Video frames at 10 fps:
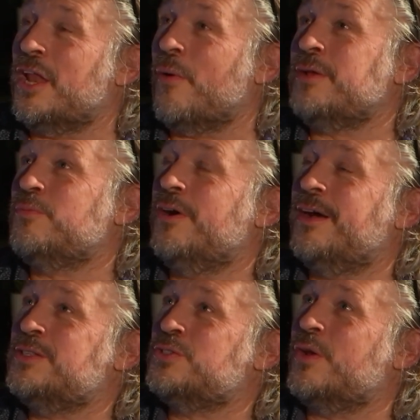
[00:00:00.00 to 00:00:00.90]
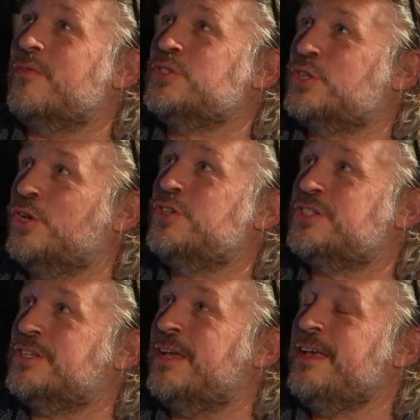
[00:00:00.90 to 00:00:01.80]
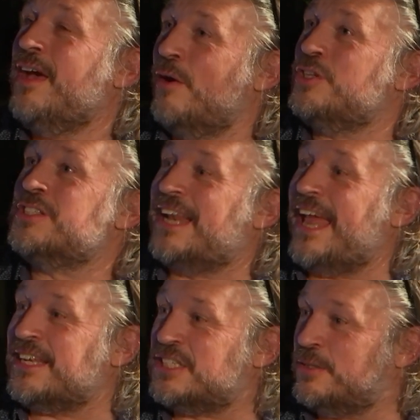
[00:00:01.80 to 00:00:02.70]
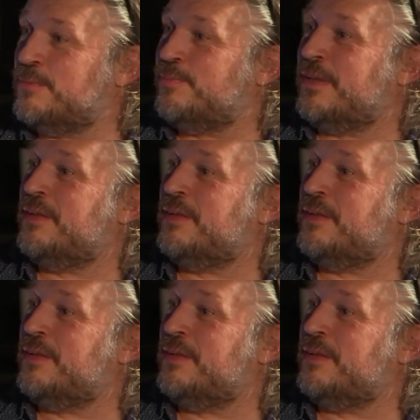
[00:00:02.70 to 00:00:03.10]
you know, I thought it was good to. I was just glad to